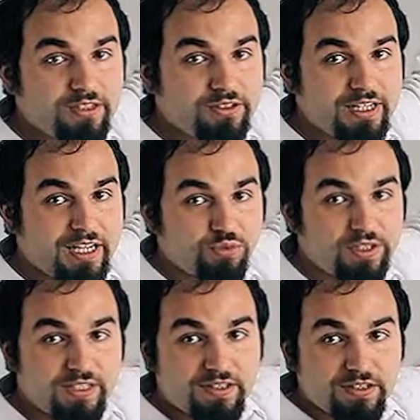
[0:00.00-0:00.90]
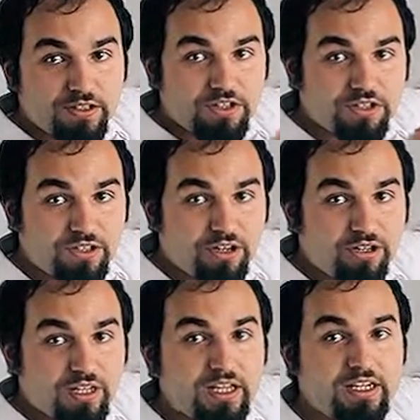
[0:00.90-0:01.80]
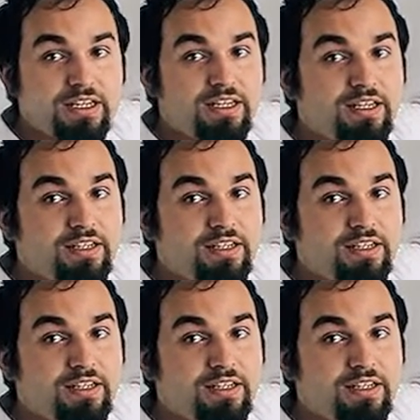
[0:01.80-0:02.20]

to get when they searched online,